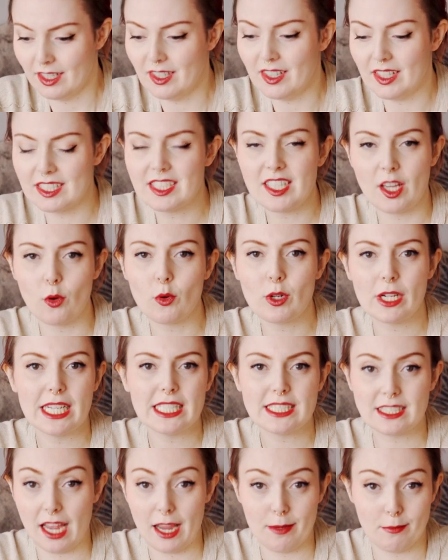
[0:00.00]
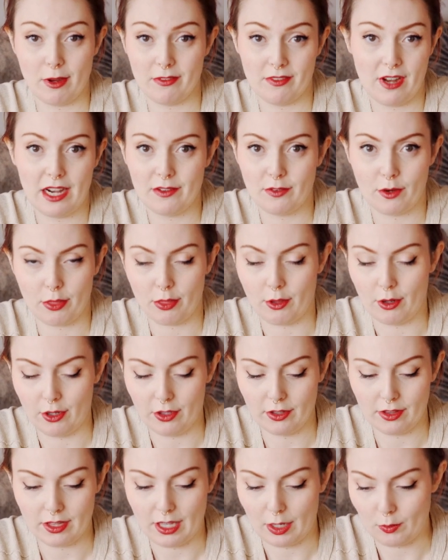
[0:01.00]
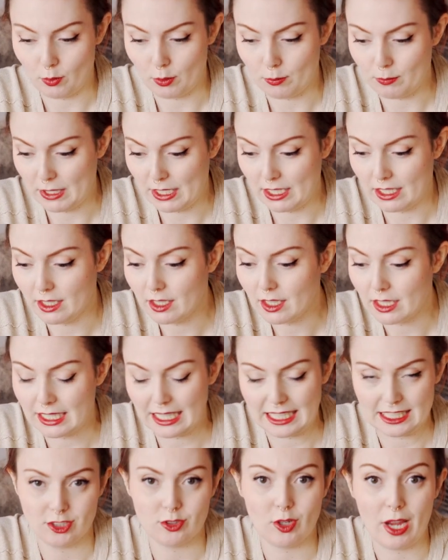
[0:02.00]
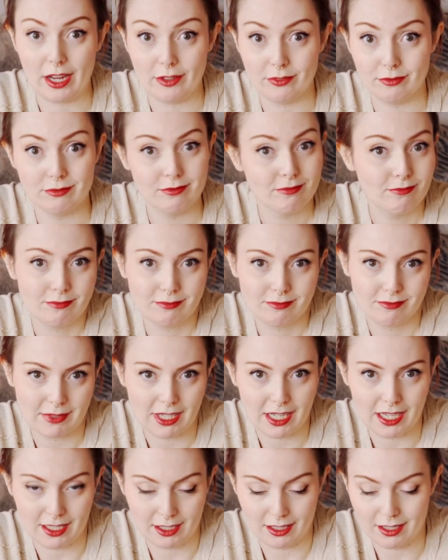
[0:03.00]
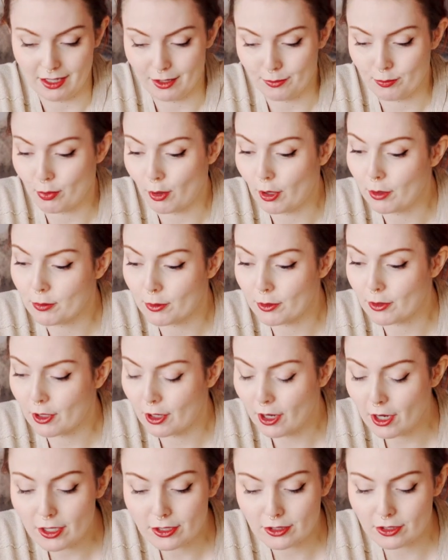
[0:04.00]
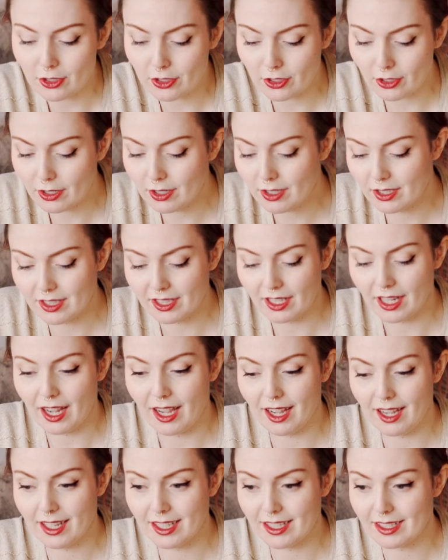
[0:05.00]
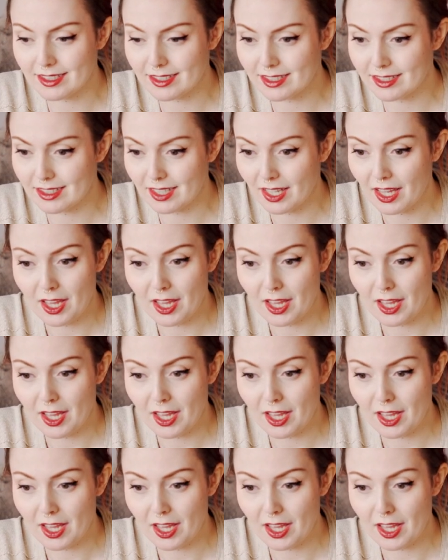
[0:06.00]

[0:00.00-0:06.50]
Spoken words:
is the only time I've ever thought that would be nice to have a proper cutter. And